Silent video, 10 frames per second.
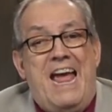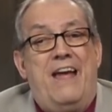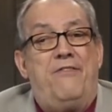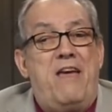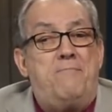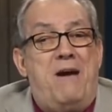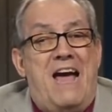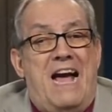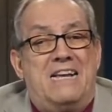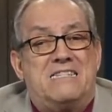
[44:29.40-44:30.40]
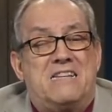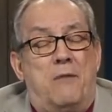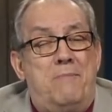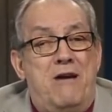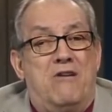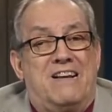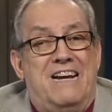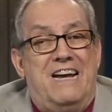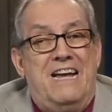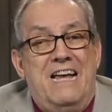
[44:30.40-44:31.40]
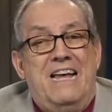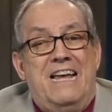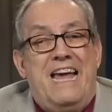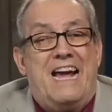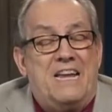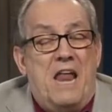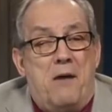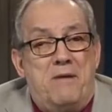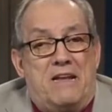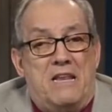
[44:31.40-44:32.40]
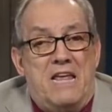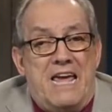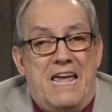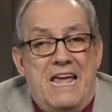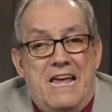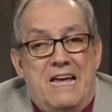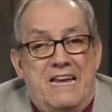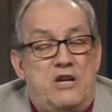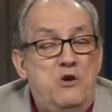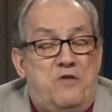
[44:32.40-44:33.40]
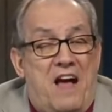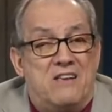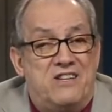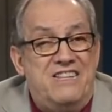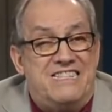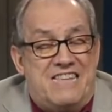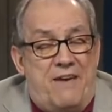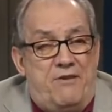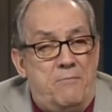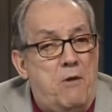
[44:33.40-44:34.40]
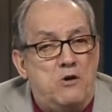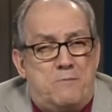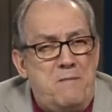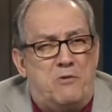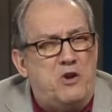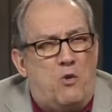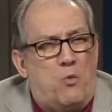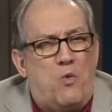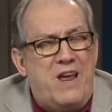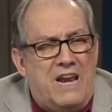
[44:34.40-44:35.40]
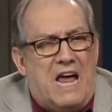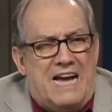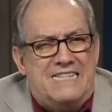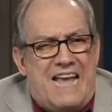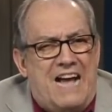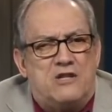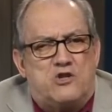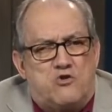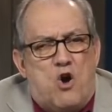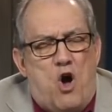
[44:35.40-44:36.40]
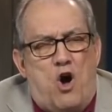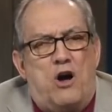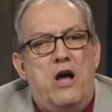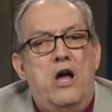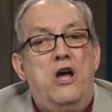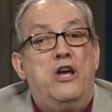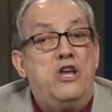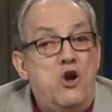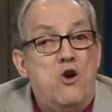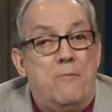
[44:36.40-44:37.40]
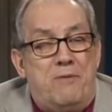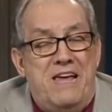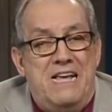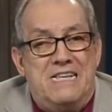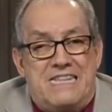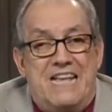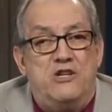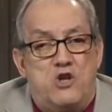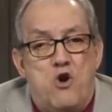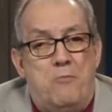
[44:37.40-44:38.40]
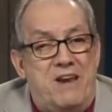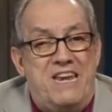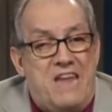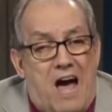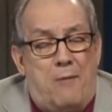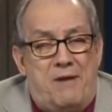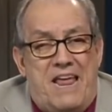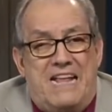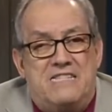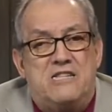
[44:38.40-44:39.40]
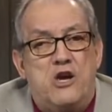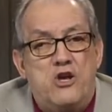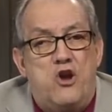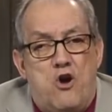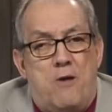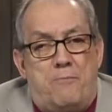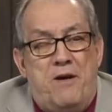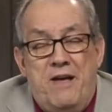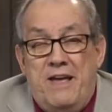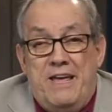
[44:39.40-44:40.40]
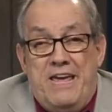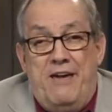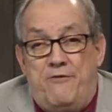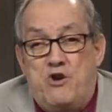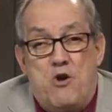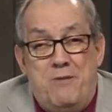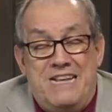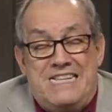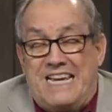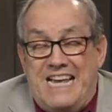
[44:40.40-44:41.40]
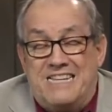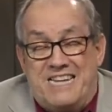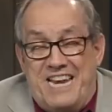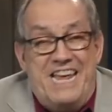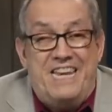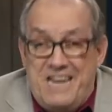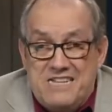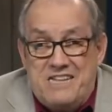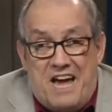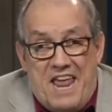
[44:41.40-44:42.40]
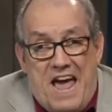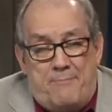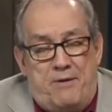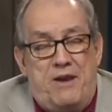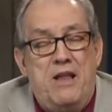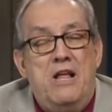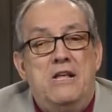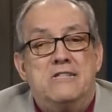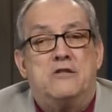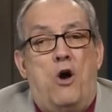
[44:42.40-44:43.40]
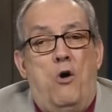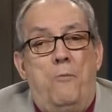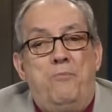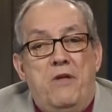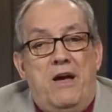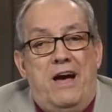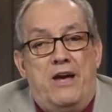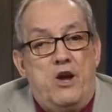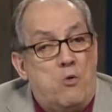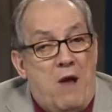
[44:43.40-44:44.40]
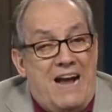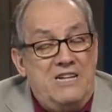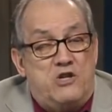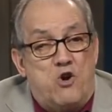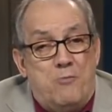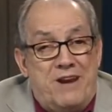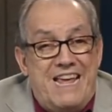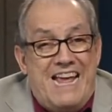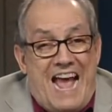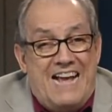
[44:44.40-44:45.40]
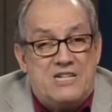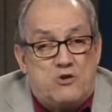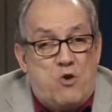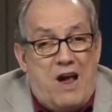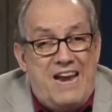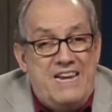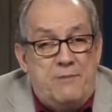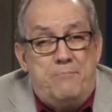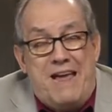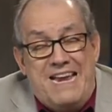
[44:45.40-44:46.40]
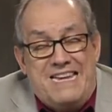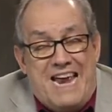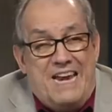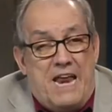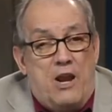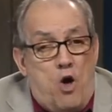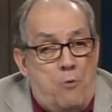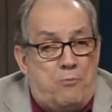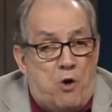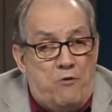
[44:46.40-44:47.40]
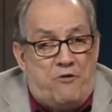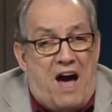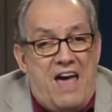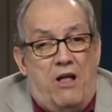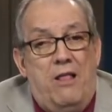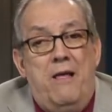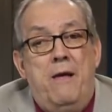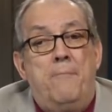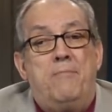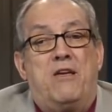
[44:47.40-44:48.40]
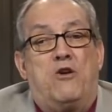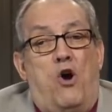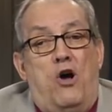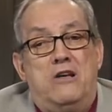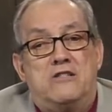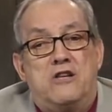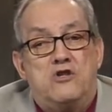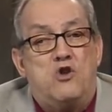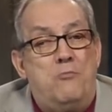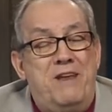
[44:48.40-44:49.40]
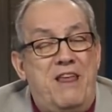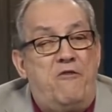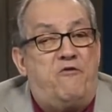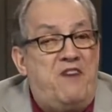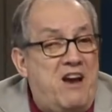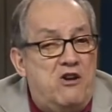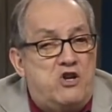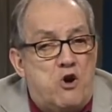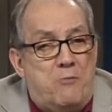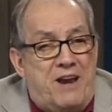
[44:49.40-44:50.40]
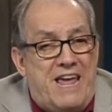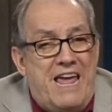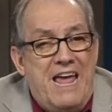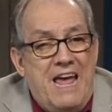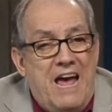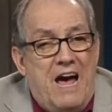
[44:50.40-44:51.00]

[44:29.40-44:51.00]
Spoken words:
and they passed America economically in 2007. Most people don't realize how strong Europe is, and Germany dominates Europe. If Germany's against it, it does not happen. So you're right, Germany has tried to maintain a low profile because so many fear Germany